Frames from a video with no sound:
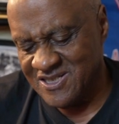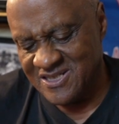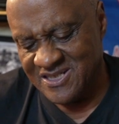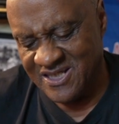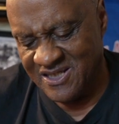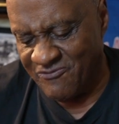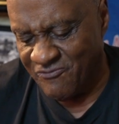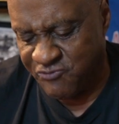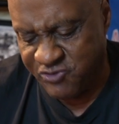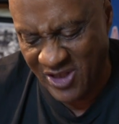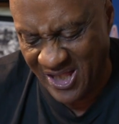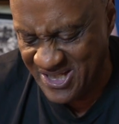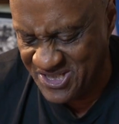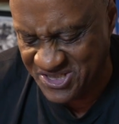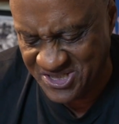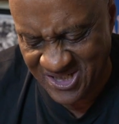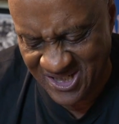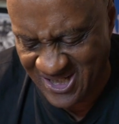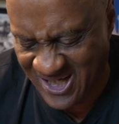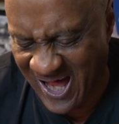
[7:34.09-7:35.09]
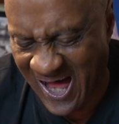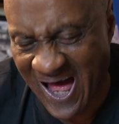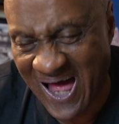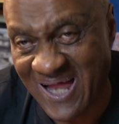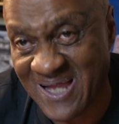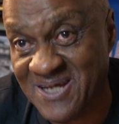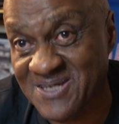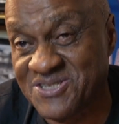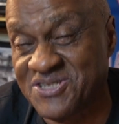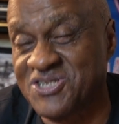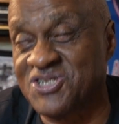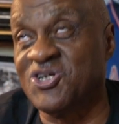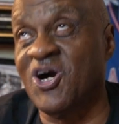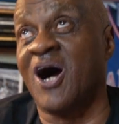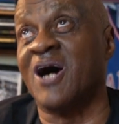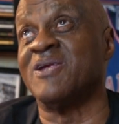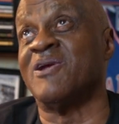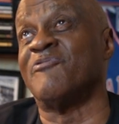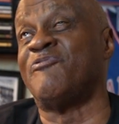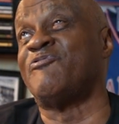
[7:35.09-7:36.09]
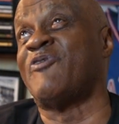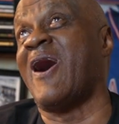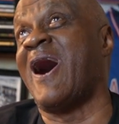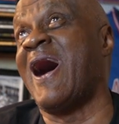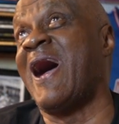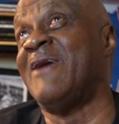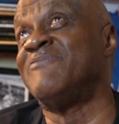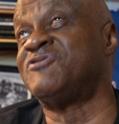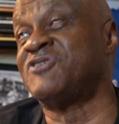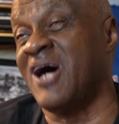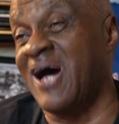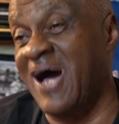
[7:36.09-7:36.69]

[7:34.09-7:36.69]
inflation in college has gone up five